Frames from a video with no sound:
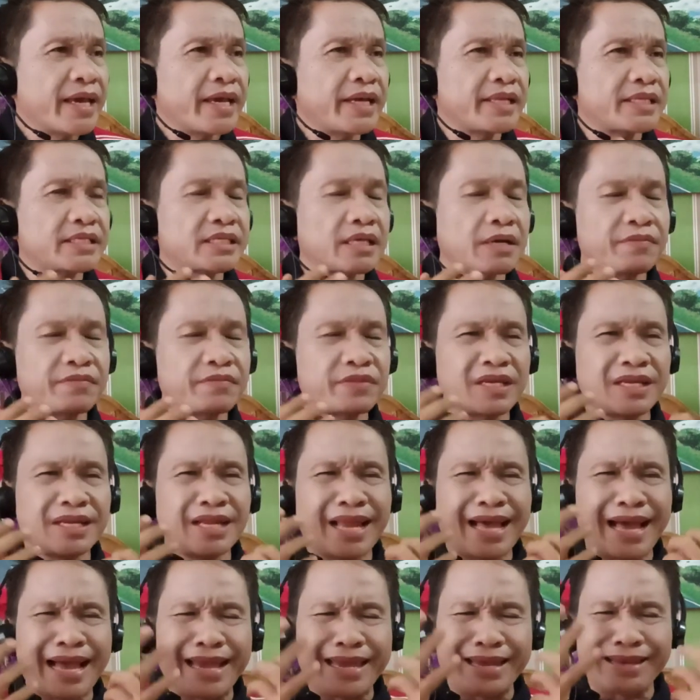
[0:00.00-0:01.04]
It's something
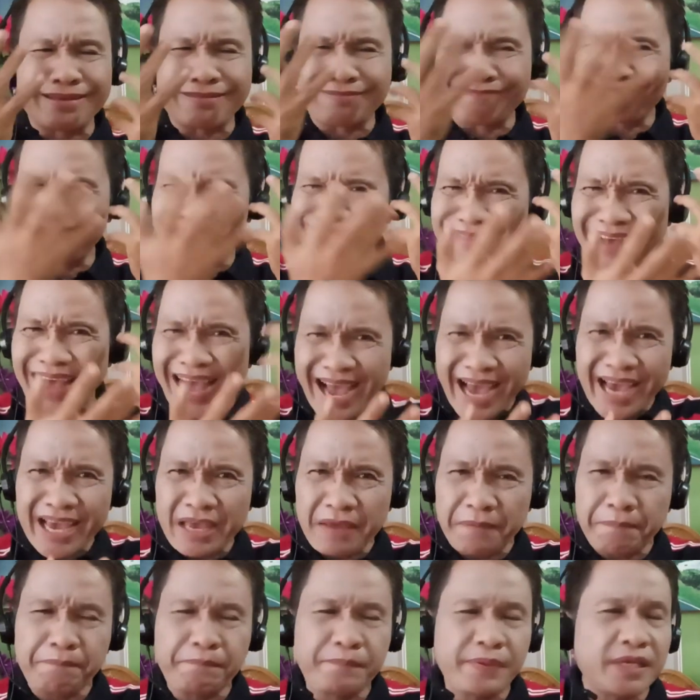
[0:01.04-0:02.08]
like
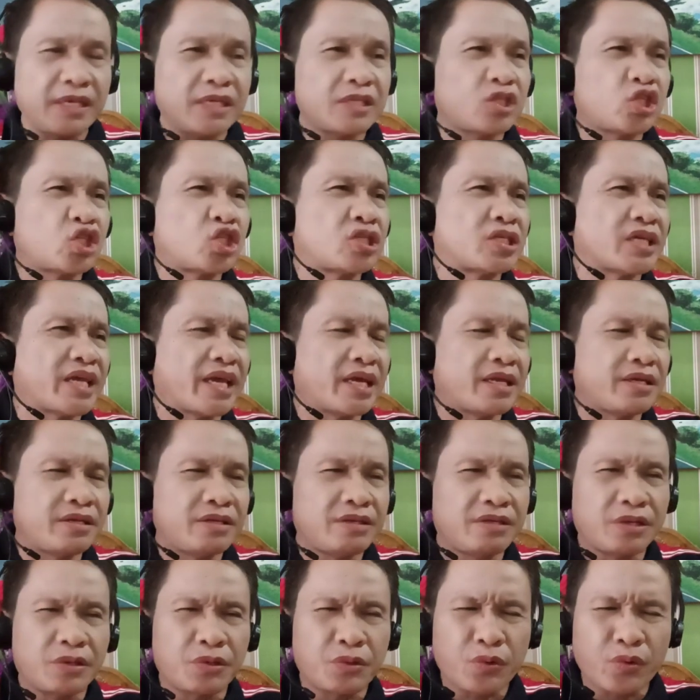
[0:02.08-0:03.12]
high pitched
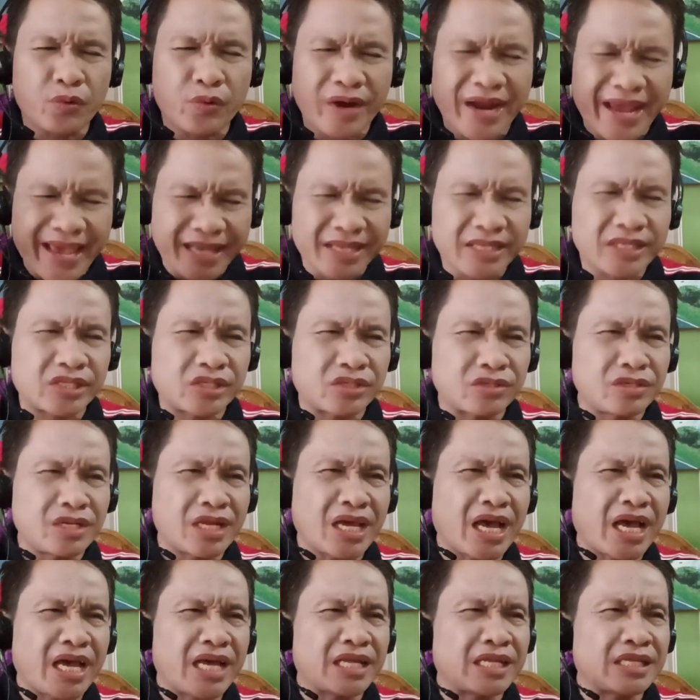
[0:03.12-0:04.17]
and the
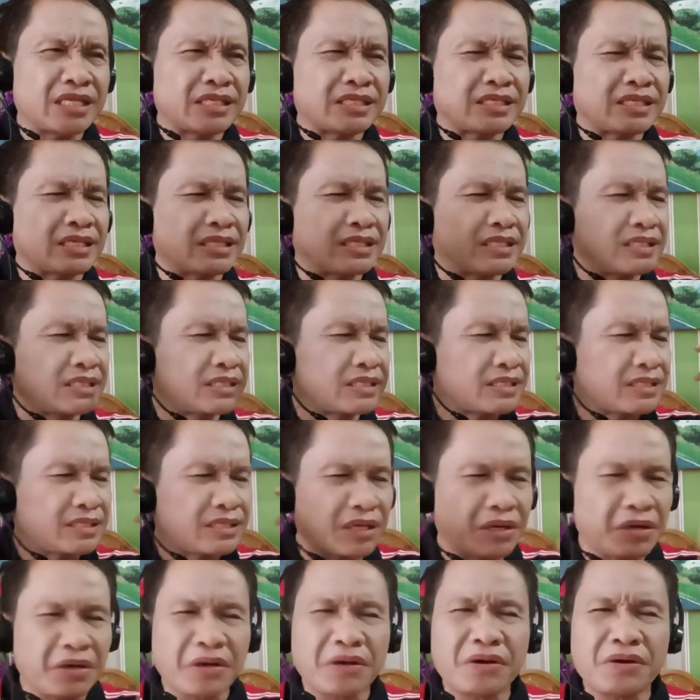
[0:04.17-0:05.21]
resonance is
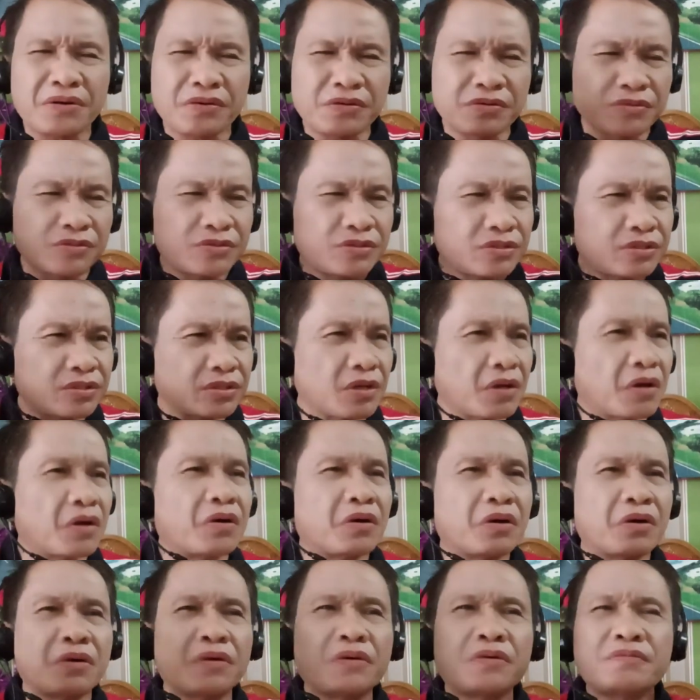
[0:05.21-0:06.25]
so
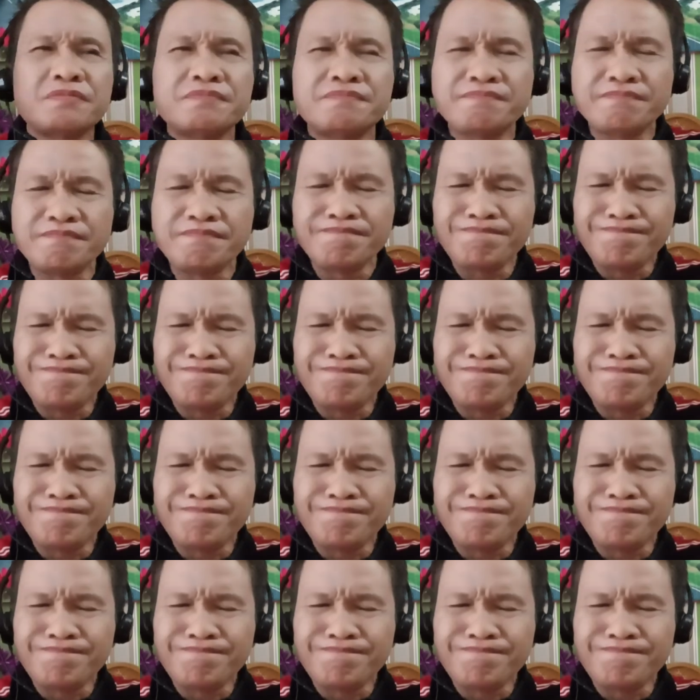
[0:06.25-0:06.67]
so